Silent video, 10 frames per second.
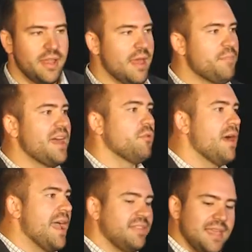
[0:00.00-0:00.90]
And then, by the
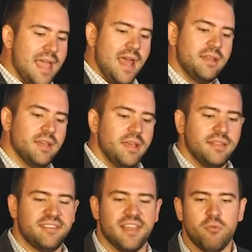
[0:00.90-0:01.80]
way, at the end,
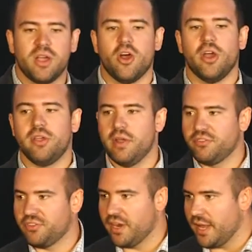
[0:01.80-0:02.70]
they say, what car are you
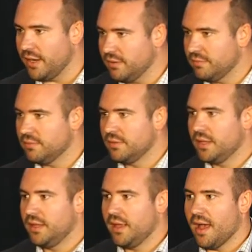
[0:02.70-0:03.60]
interested in
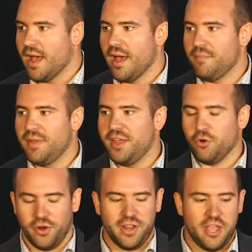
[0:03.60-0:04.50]

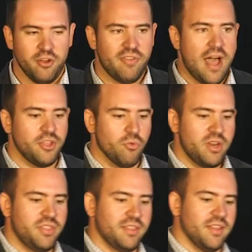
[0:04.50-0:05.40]
order to get your value? What
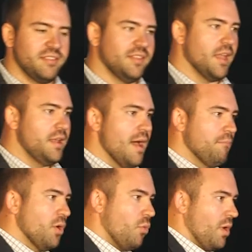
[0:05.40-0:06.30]
do you think is the
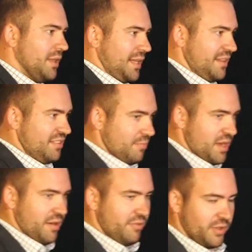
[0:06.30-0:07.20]
number 1 lead
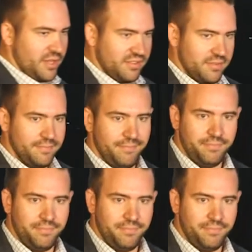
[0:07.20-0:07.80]
submitted for these?